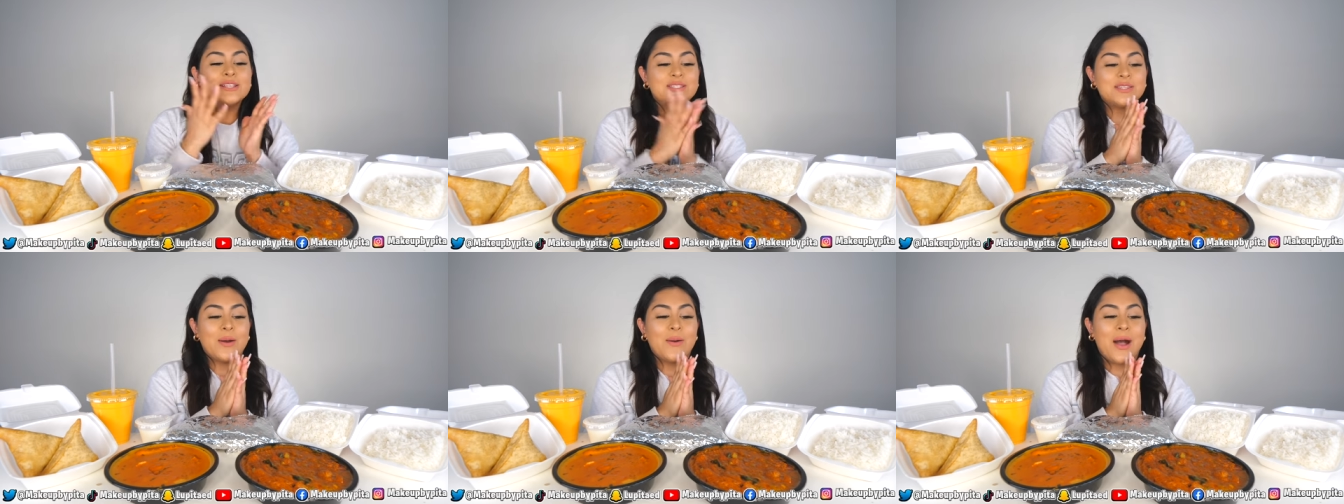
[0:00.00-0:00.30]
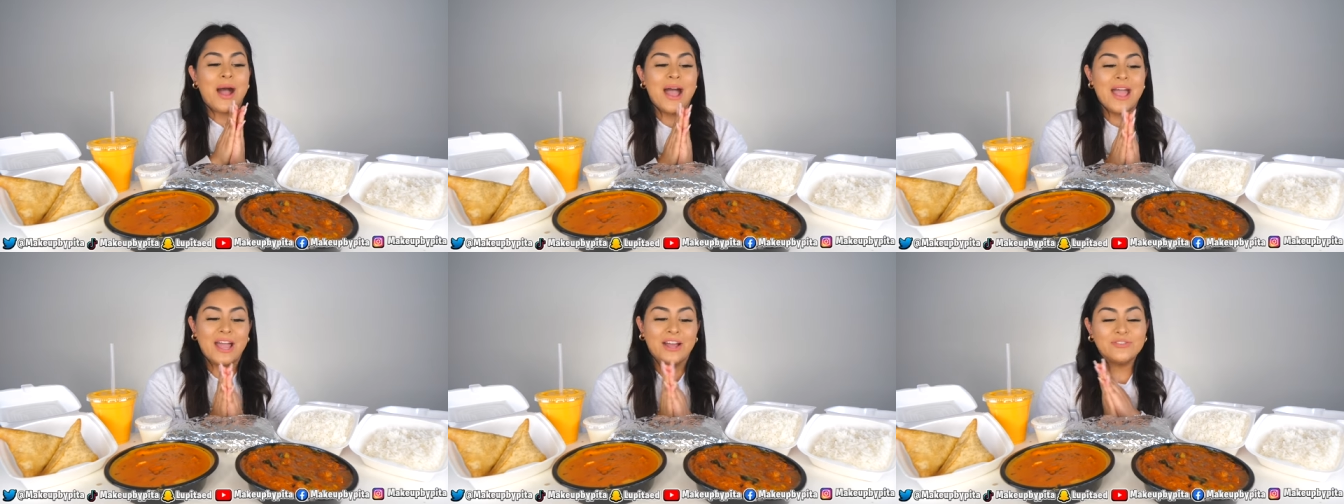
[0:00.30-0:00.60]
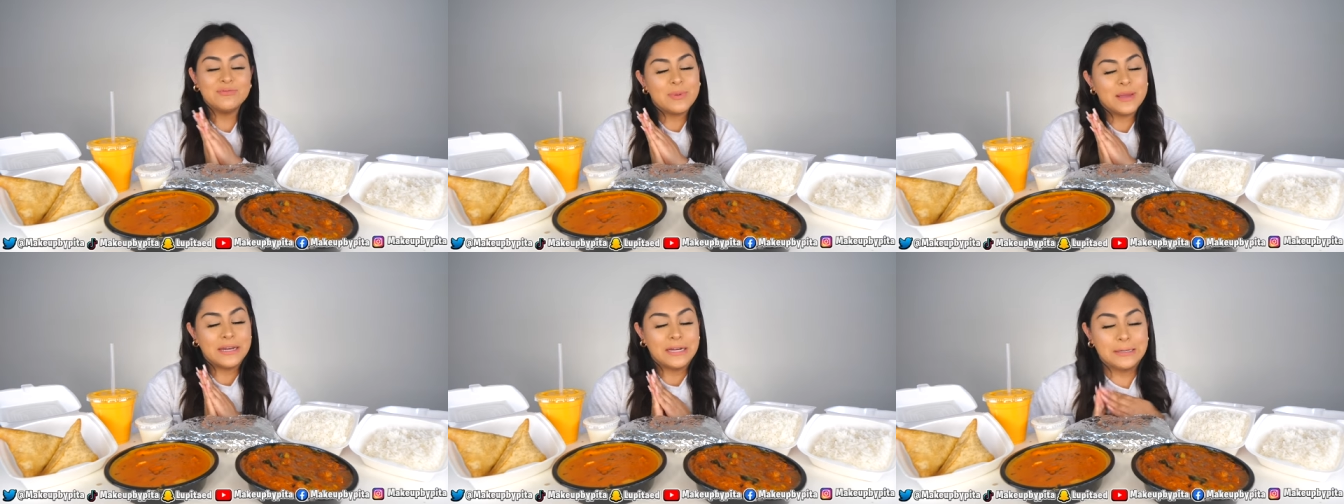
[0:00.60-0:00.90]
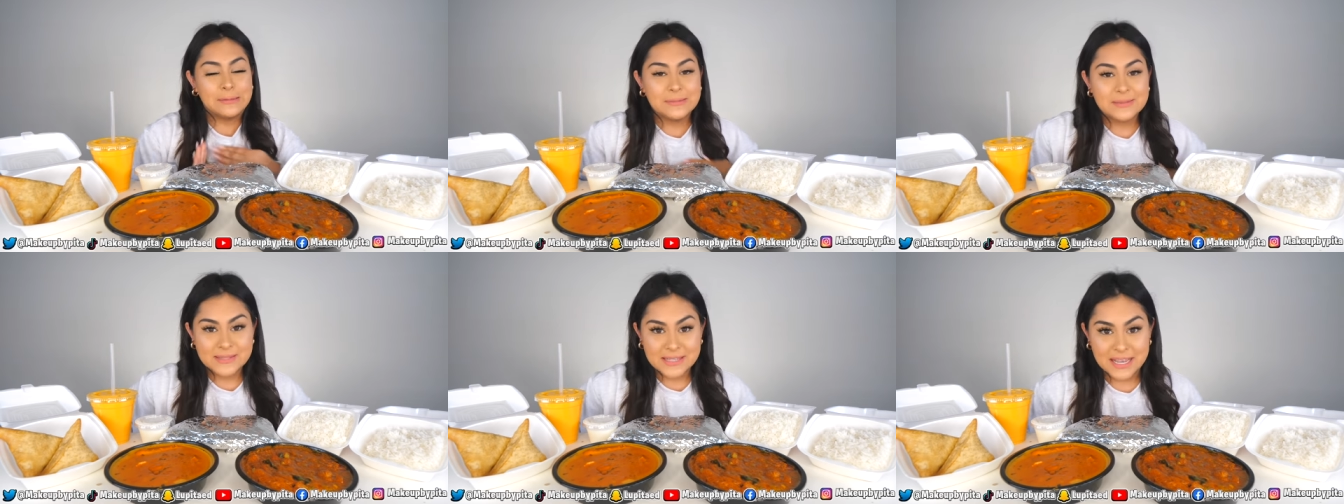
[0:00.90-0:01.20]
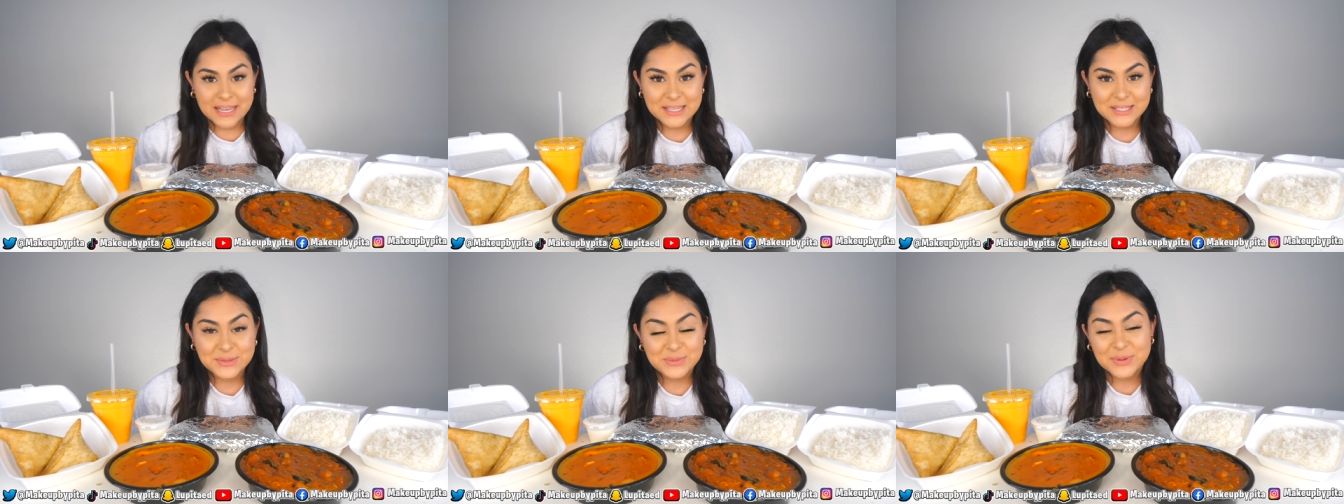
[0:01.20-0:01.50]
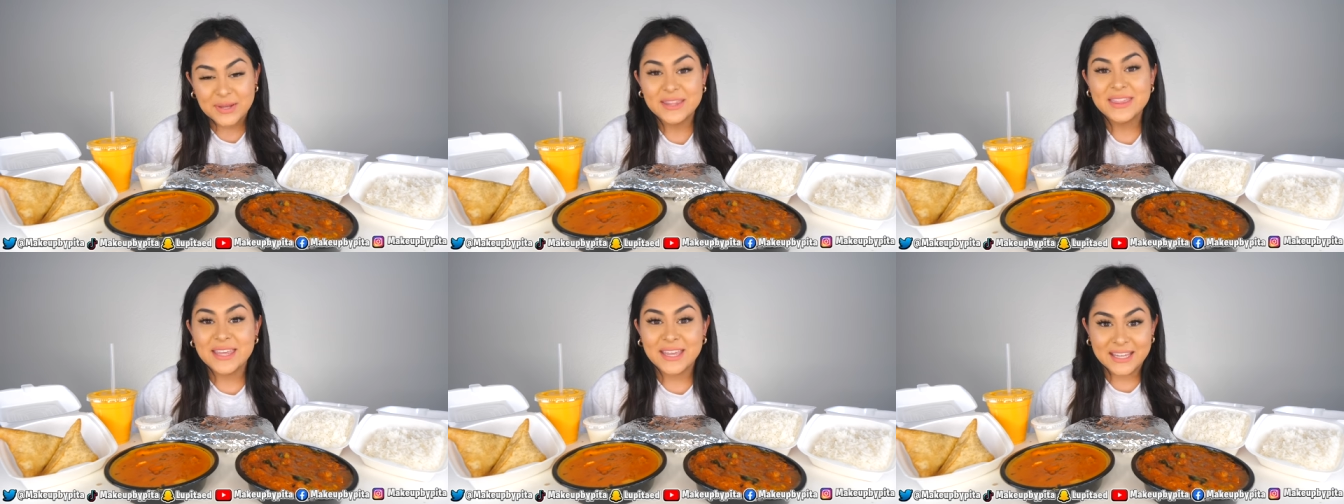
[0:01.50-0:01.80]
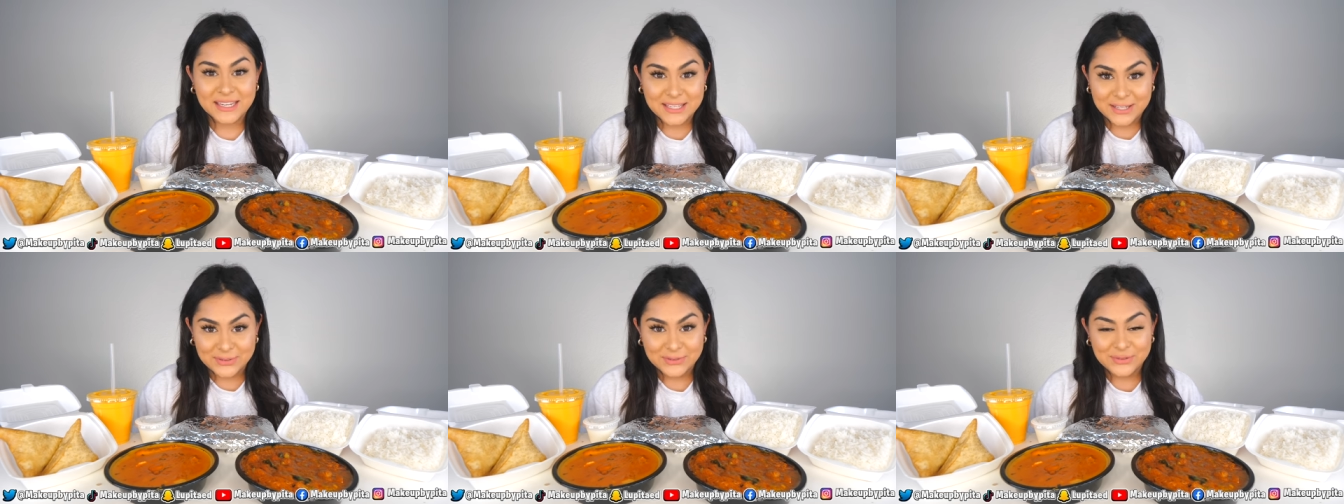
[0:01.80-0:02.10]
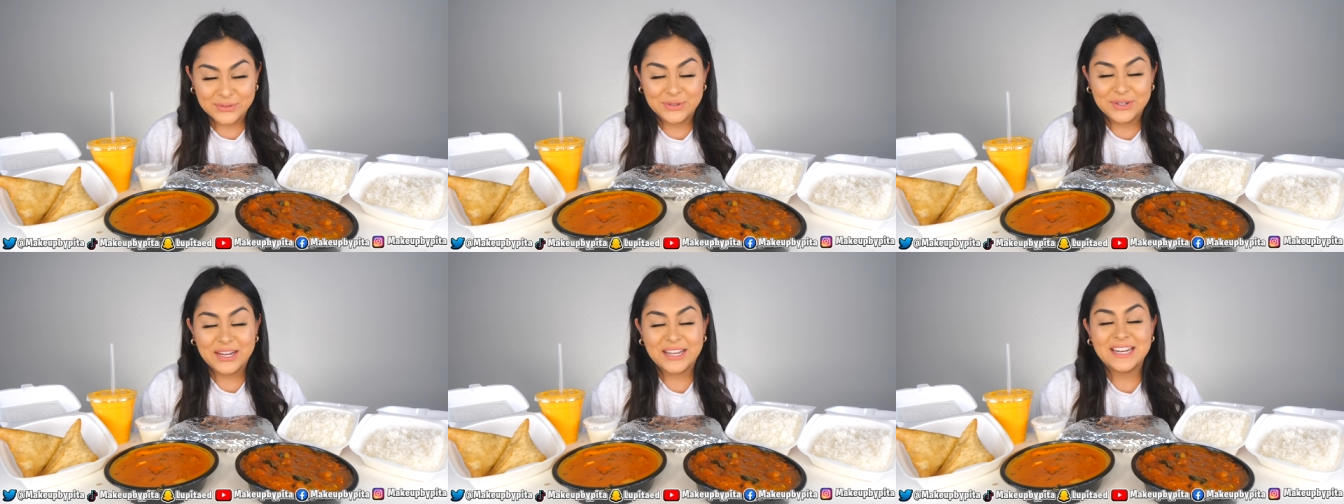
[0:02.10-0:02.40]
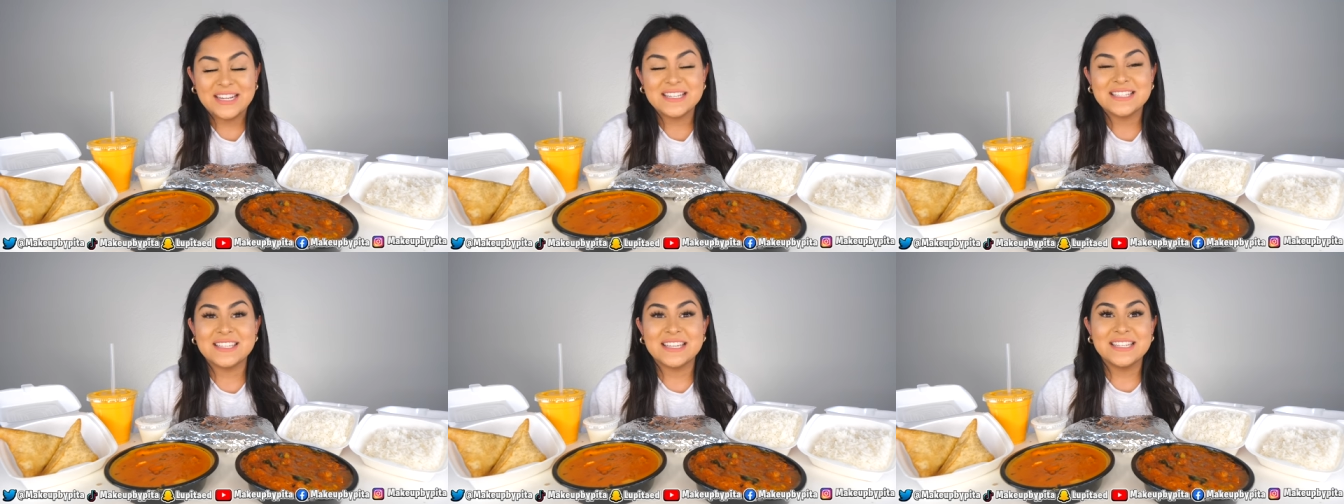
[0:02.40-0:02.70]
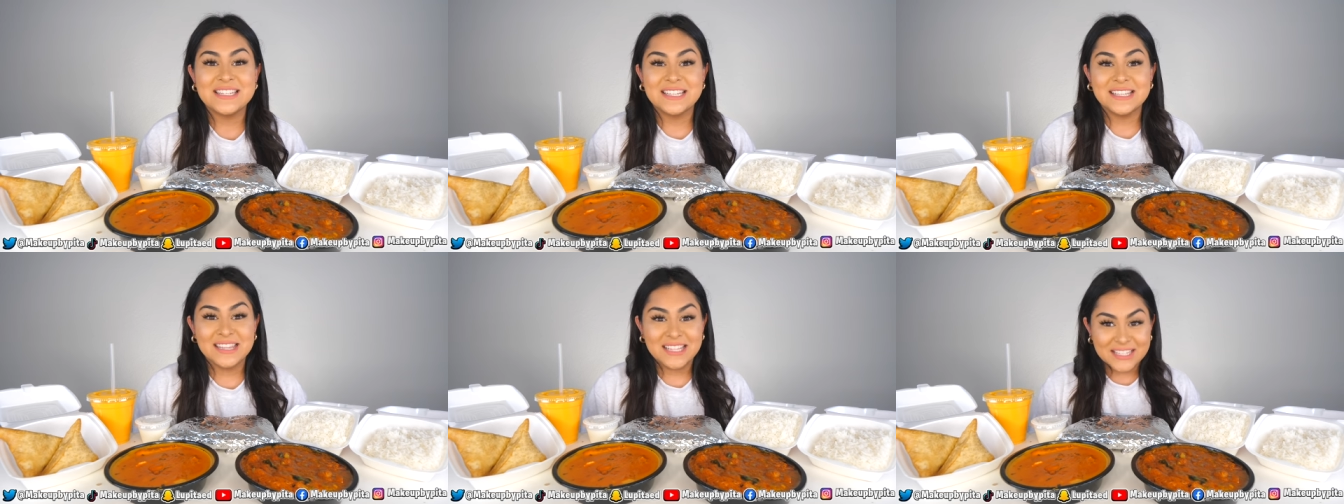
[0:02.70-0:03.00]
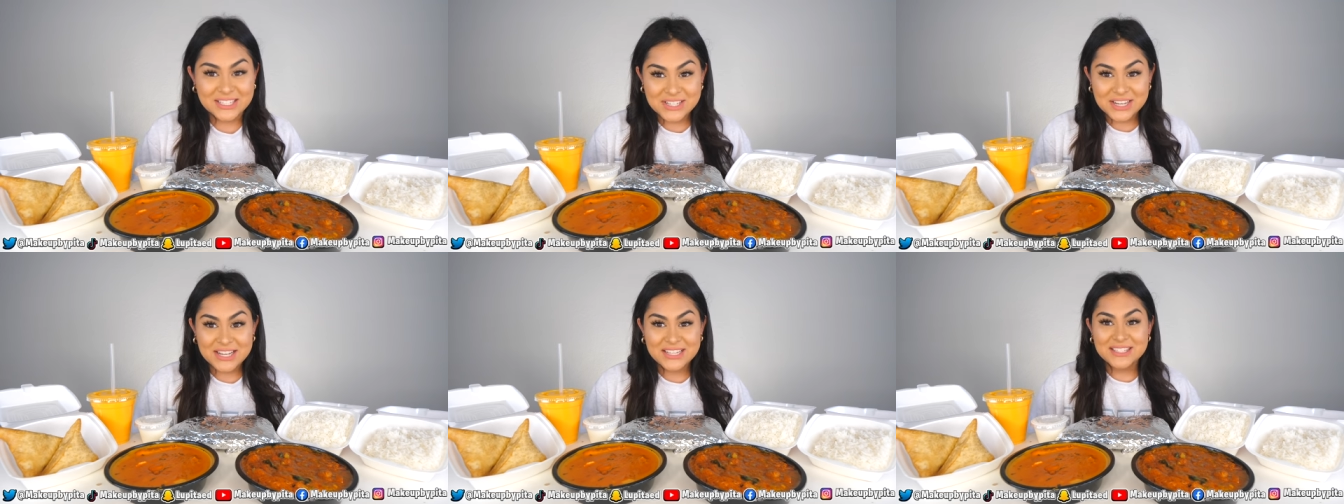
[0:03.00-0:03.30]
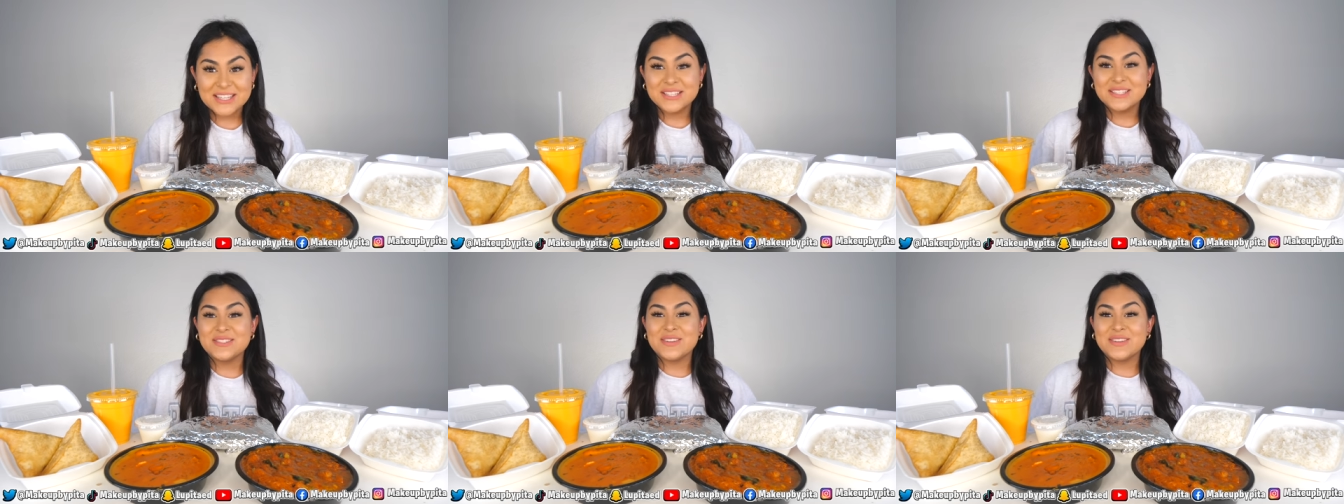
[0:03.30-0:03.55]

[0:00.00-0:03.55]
So I have been obsessed with Indian food. It is delicious.